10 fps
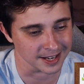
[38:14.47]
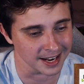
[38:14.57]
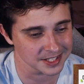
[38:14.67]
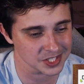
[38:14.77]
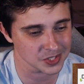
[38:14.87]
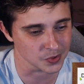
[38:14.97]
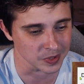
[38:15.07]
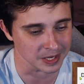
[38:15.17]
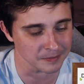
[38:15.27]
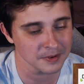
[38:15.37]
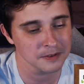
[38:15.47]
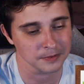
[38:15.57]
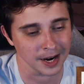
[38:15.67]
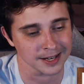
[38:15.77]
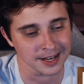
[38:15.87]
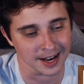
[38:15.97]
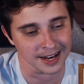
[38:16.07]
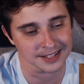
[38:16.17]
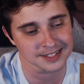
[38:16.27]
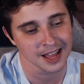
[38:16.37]
stream, Friday
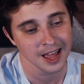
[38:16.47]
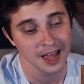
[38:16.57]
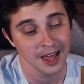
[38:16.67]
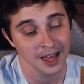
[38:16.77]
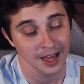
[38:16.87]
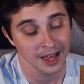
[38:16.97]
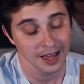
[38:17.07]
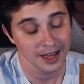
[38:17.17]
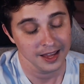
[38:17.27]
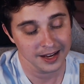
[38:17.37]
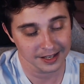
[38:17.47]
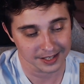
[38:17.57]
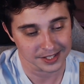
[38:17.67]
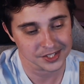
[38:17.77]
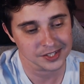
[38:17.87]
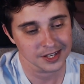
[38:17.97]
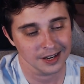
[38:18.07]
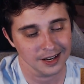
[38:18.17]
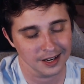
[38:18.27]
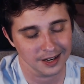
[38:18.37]
nights English
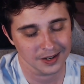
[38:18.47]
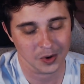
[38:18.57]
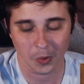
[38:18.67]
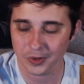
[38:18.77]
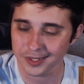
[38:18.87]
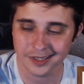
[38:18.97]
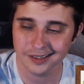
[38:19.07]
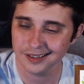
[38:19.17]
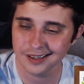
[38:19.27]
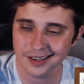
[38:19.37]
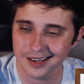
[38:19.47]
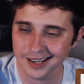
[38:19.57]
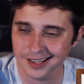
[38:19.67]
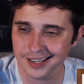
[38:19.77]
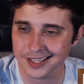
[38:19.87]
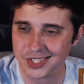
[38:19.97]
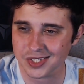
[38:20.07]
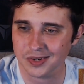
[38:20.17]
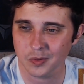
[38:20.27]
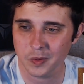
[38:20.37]
corner, English
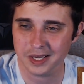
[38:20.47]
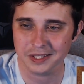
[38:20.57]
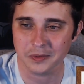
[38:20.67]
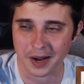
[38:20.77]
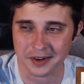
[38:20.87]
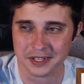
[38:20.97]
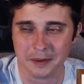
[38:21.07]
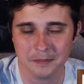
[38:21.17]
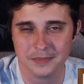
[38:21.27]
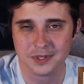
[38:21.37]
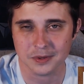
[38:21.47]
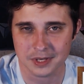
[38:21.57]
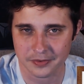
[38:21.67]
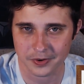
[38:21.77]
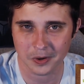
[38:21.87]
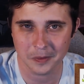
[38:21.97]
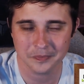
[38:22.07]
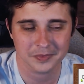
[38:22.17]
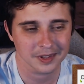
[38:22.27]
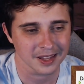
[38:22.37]
weekly roundup so difficult,
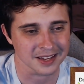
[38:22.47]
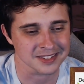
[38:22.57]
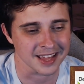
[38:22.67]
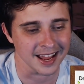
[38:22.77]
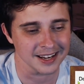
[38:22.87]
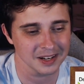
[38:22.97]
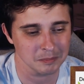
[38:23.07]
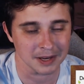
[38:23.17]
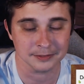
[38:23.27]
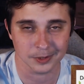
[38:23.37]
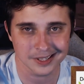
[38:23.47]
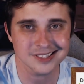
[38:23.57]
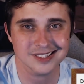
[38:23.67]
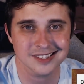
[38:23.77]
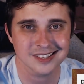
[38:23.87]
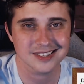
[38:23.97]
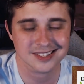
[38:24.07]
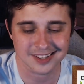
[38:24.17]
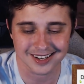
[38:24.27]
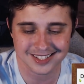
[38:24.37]
is that my voice
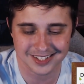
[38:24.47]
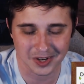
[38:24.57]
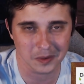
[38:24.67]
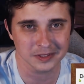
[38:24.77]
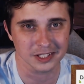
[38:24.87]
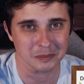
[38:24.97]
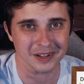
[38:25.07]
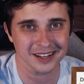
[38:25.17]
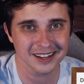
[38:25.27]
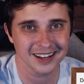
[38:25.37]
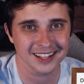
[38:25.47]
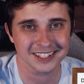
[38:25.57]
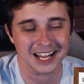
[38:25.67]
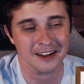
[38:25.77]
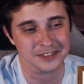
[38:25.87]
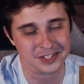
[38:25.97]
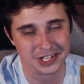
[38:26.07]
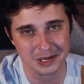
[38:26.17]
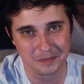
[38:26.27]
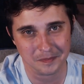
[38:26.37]
starts to go a little bit. Then I have to
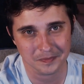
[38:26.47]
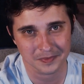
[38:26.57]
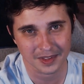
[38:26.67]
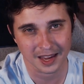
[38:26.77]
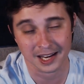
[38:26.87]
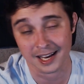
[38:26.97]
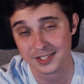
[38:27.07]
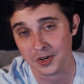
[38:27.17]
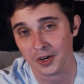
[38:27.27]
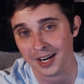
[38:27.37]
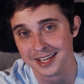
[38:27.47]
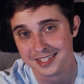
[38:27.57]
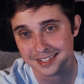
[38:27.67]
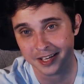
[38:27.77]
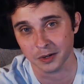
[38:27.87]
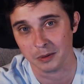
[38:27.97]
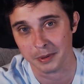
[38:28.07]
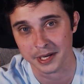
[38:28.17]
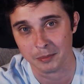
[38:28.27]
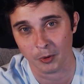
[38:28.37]
sleep, and then I start classes later on
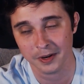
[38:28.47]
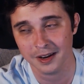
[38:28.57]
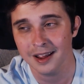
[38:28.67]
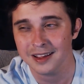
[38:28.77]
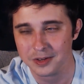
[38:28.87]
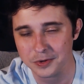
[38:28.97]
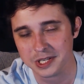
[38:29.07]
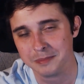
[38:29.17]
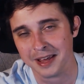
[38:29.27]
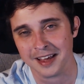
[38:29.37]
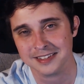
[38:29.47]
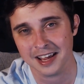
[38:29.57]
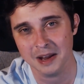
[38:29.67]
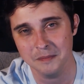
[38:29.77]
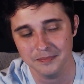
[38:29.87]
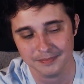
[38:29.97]
Monday morning. Usually by that time,